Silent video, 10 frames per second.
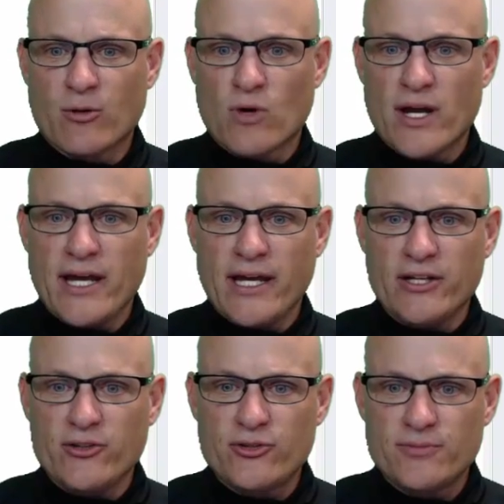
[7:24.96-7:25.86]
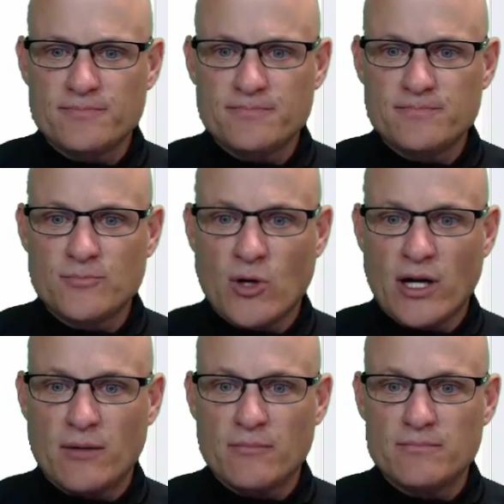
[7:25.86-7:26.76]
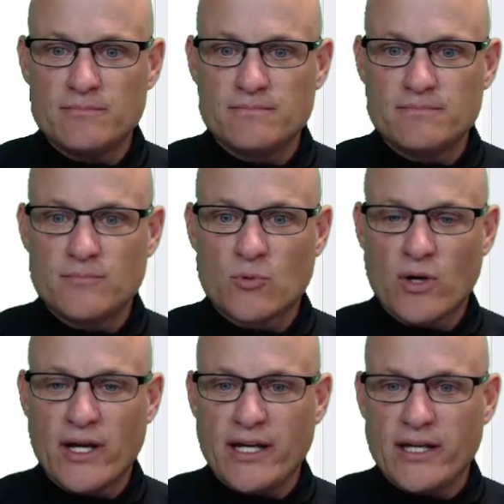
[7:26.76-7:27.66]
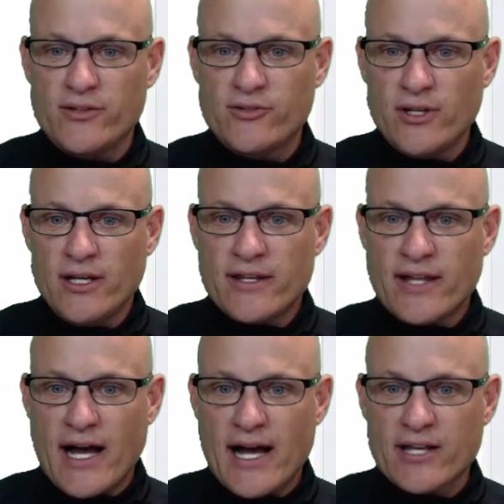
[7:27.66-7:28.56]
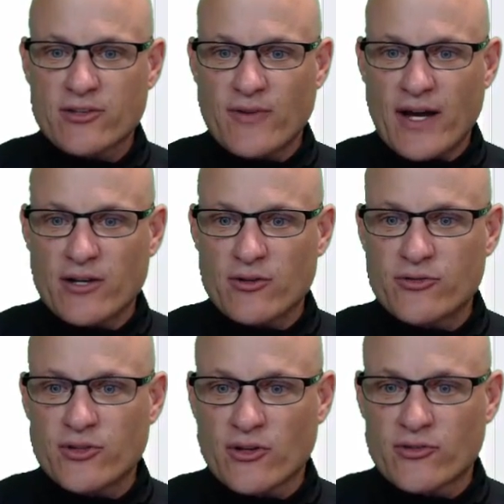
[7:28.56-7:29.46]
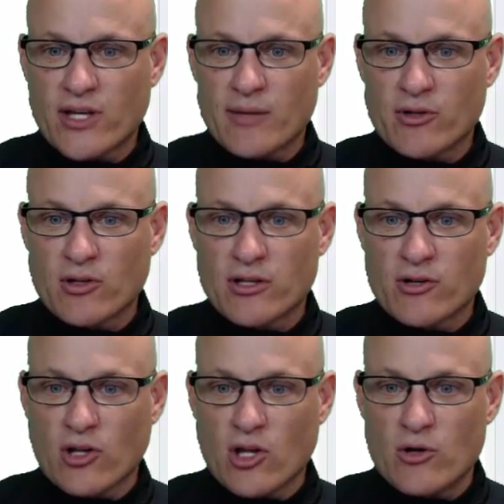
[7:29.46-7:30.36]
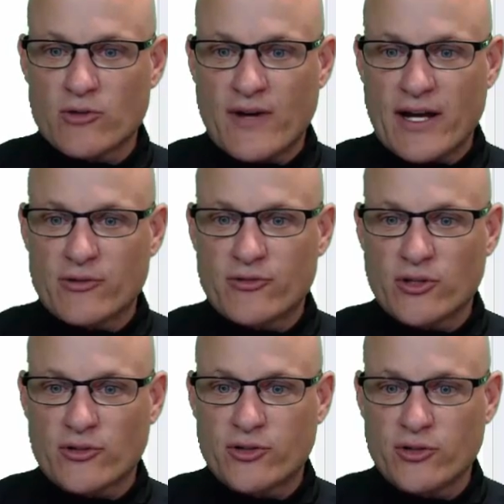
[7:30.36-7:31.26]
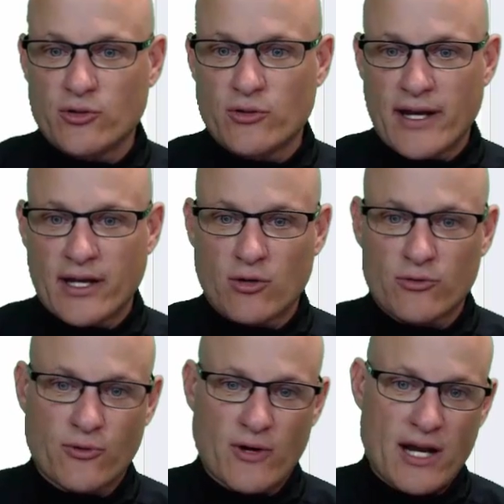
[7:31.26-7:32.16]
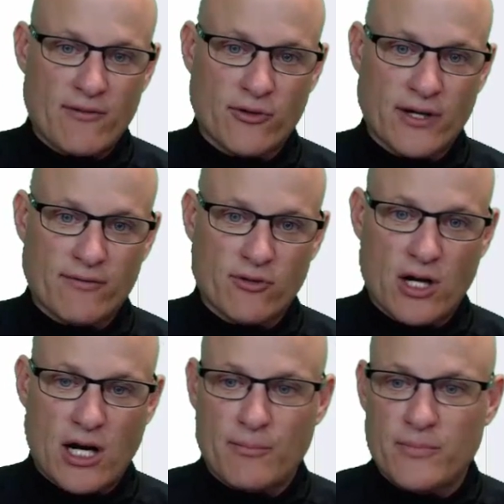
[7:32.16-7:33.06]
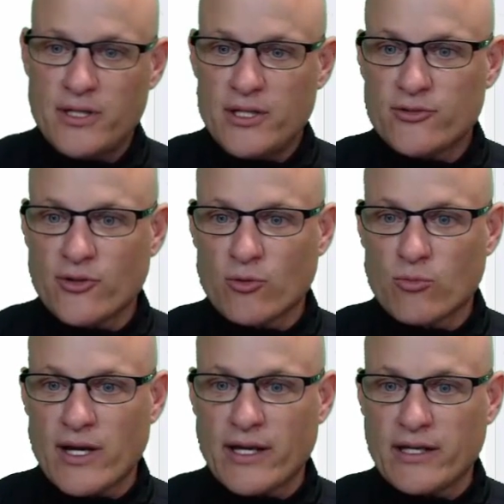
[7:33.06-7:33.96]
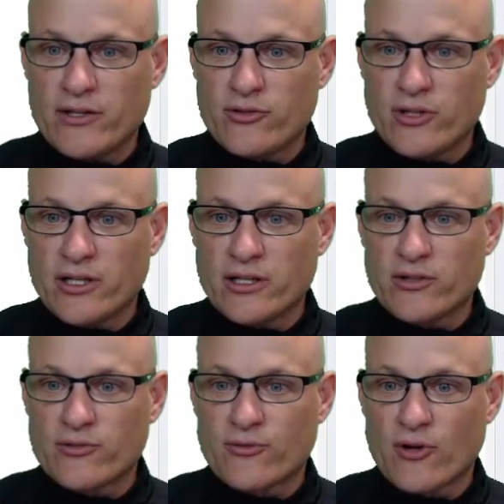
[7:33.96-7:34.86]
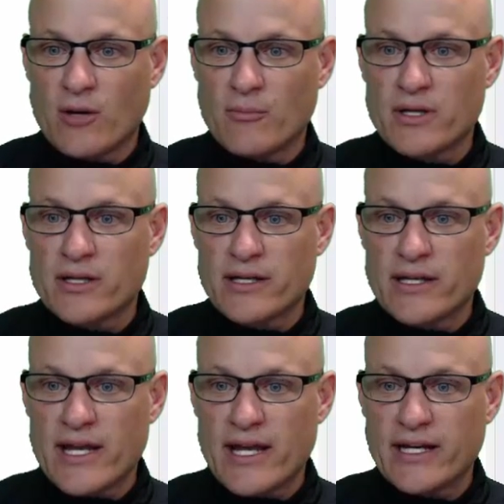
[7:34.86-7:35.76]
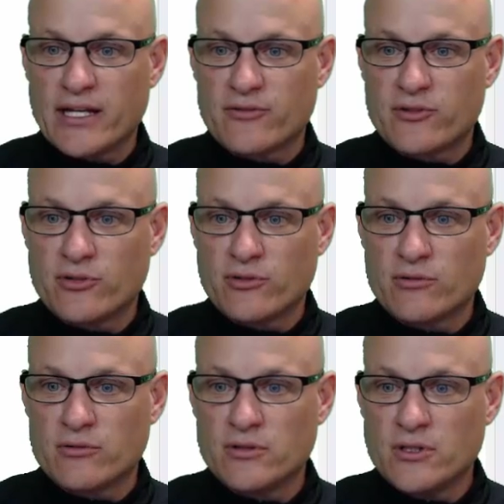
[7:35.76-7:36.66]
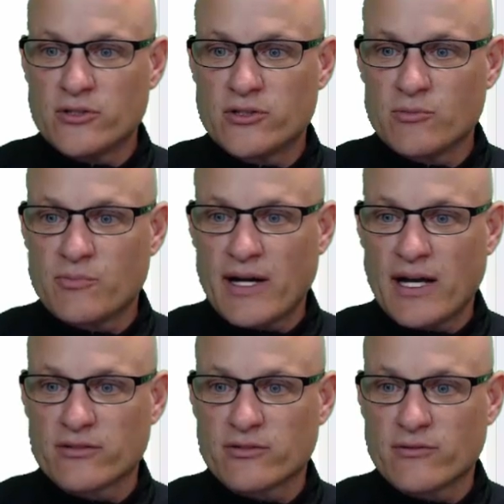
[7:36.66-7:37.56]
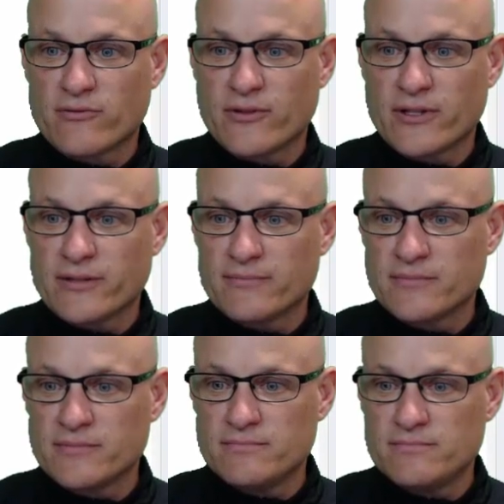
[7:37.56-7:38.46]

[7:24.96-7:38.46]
And range, well, range, the highest value is still the same here, or the lowest value is still 2, and it goes forever and ever up. So the range is from negative 2 to positive infinity.